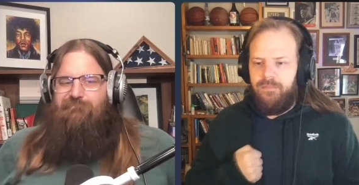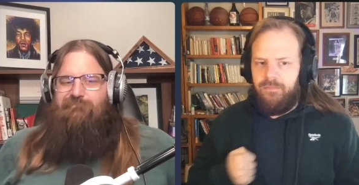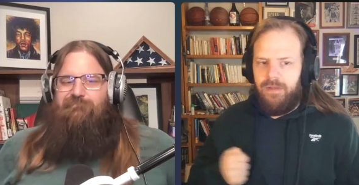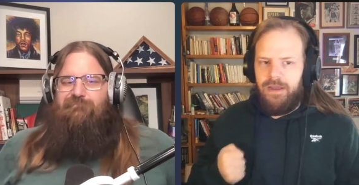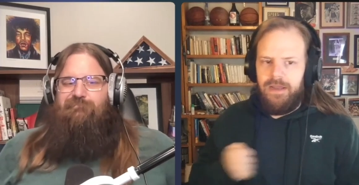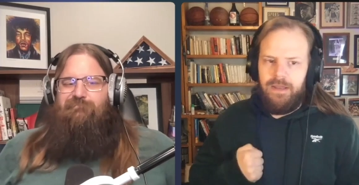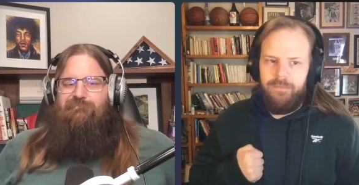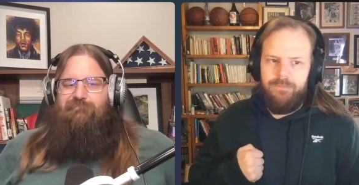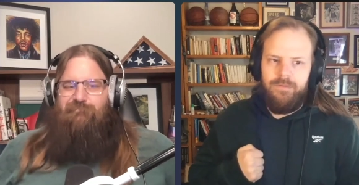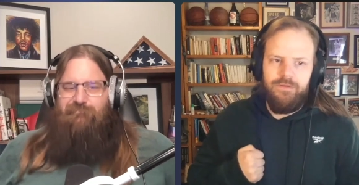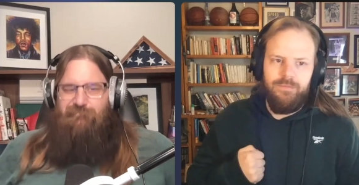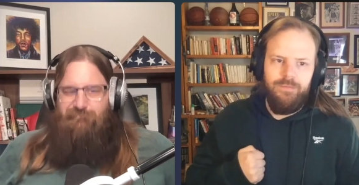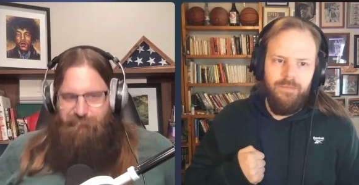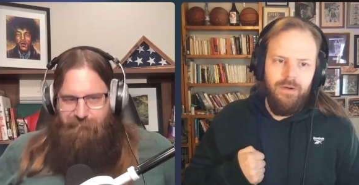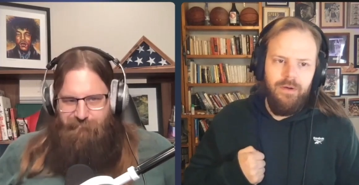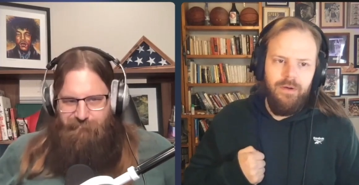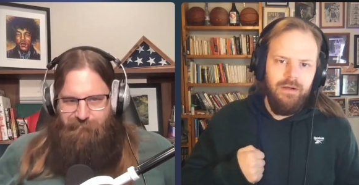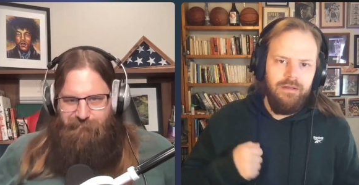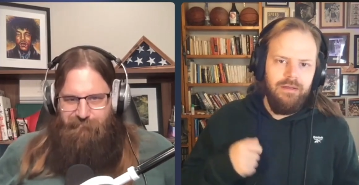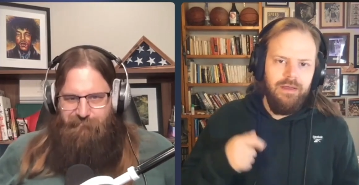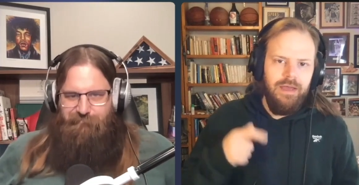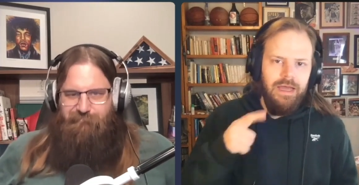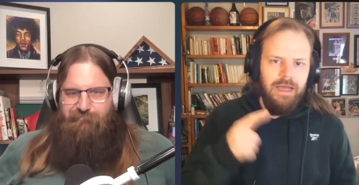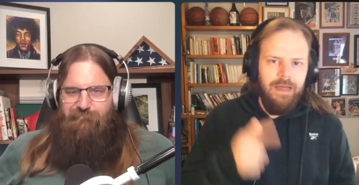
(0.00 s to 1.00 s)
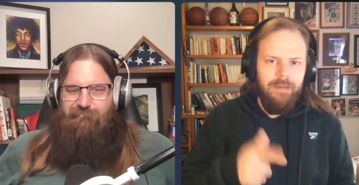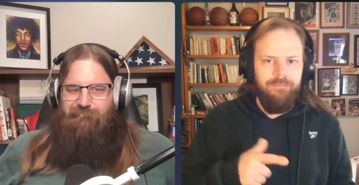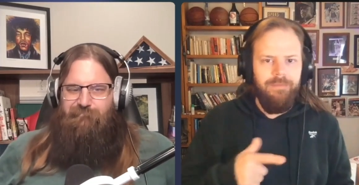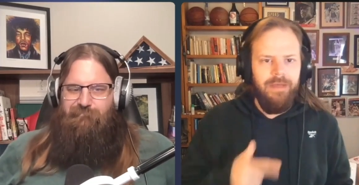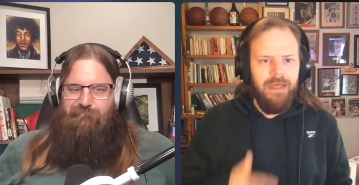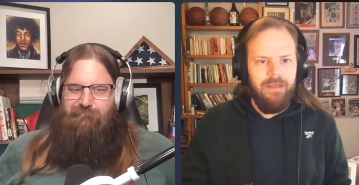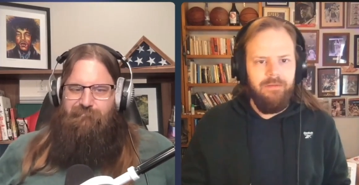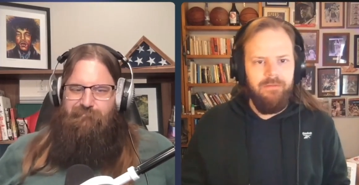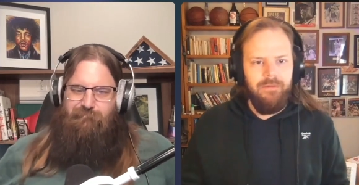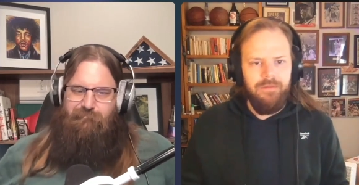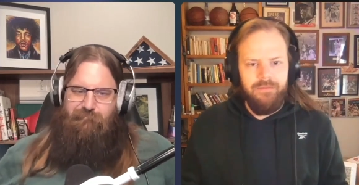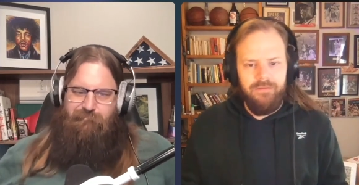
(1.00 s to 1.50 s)
Speaker 1: My name is Mark. I'm
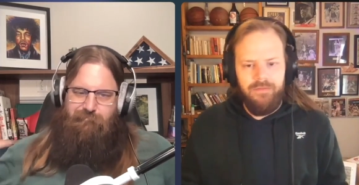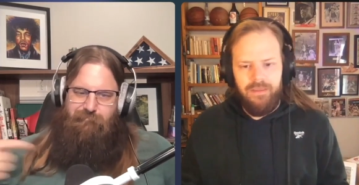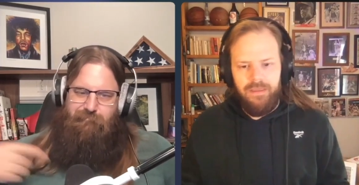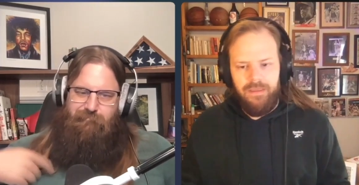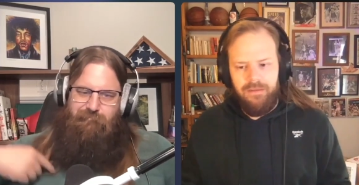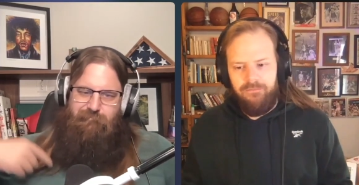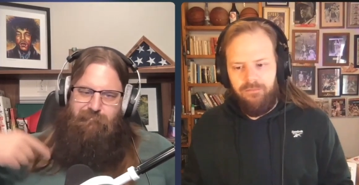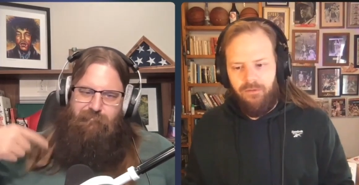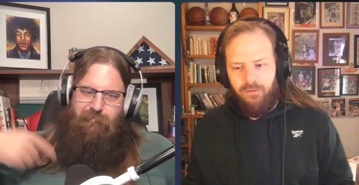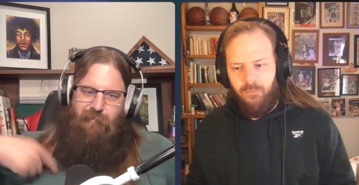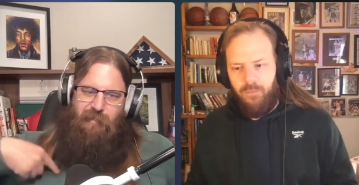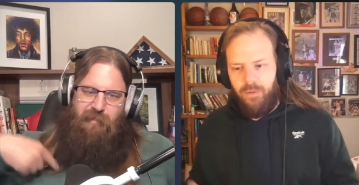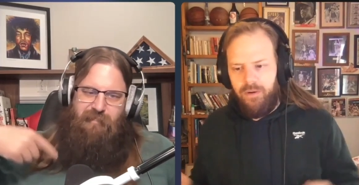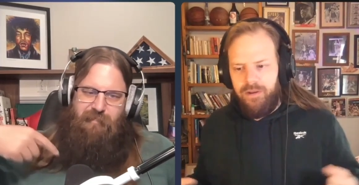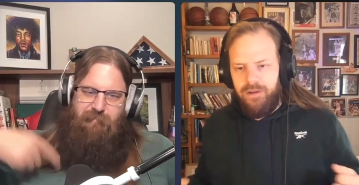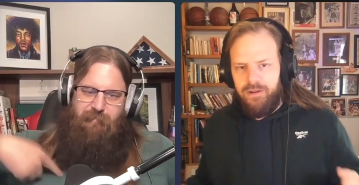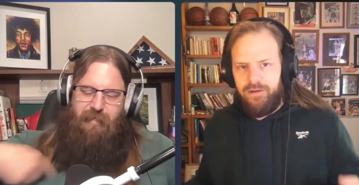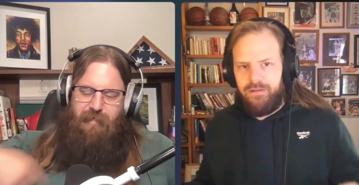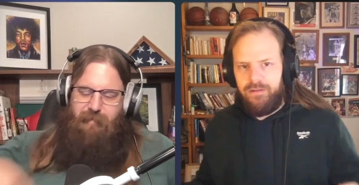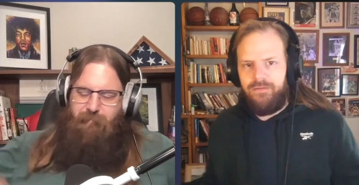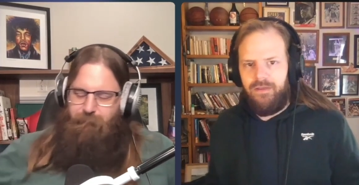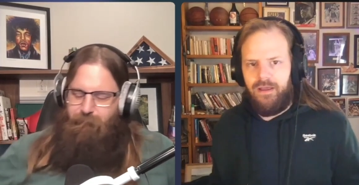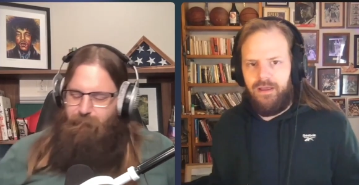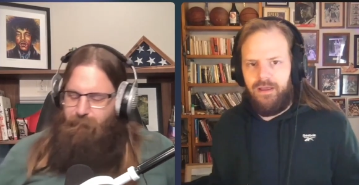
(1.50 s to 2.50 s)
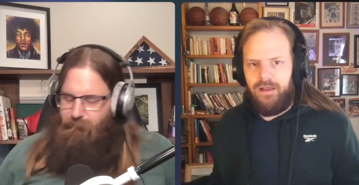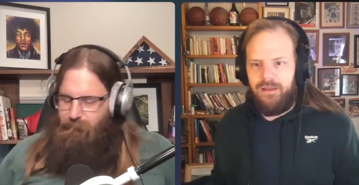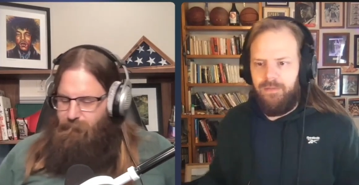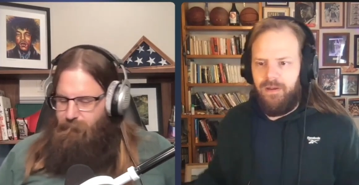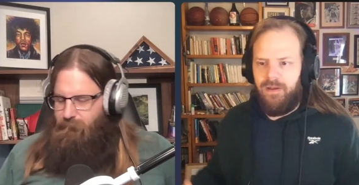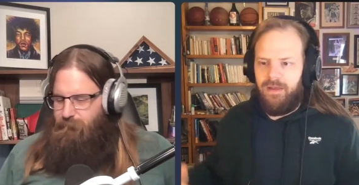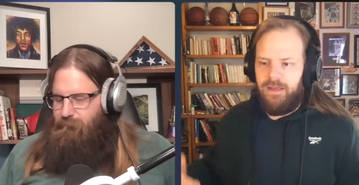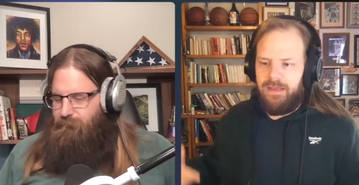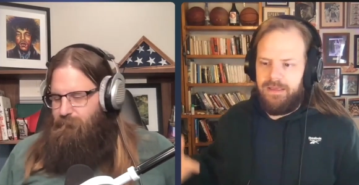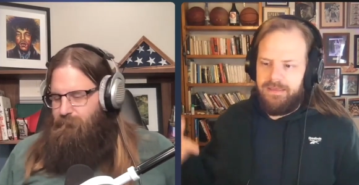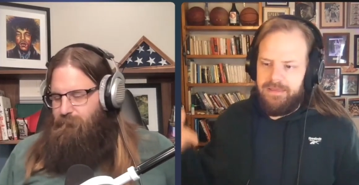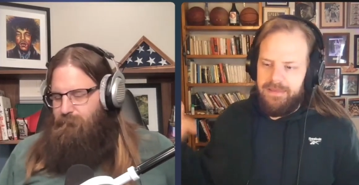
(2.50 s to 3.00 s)
back with Dave. We're here to talk
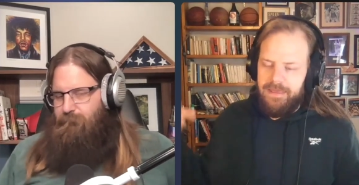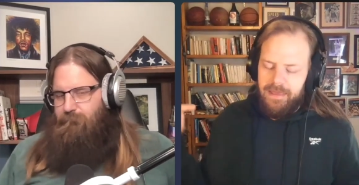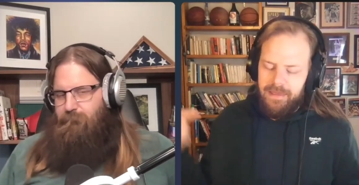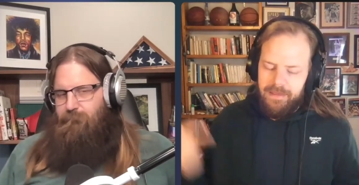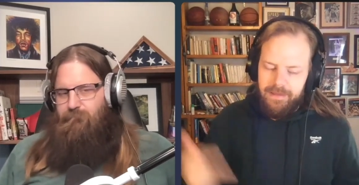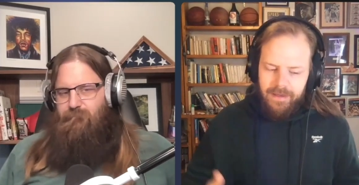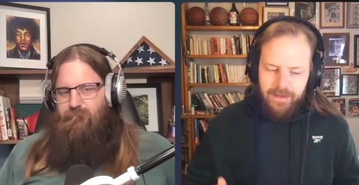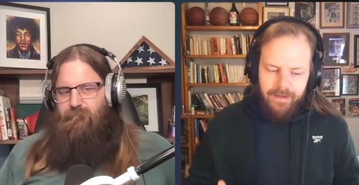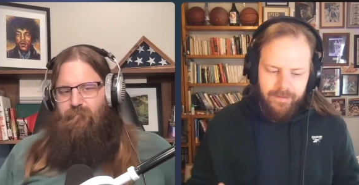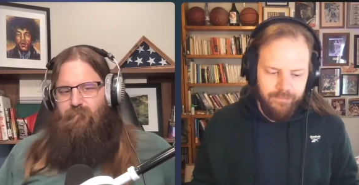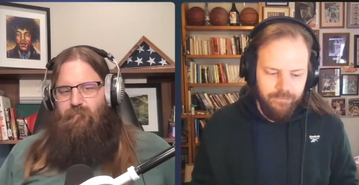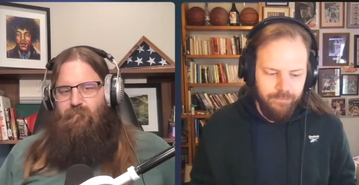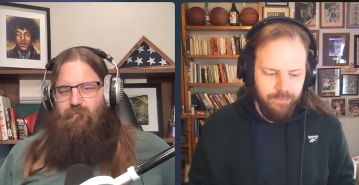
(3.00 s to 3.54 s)
about a kick ass